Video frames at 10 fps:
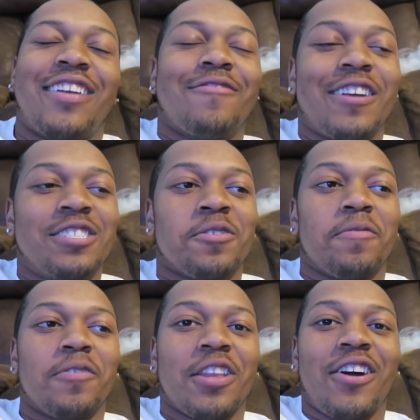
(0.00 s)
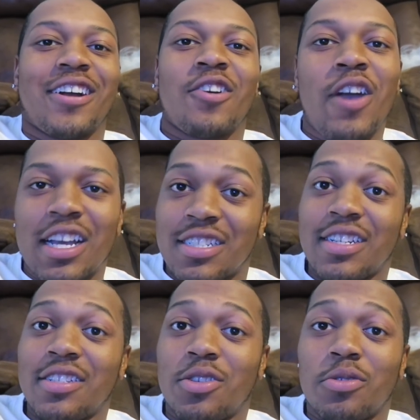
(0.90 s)
and a Range Rover Velar
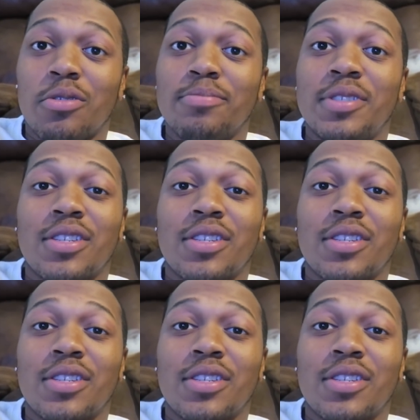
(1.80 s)
crashed into him.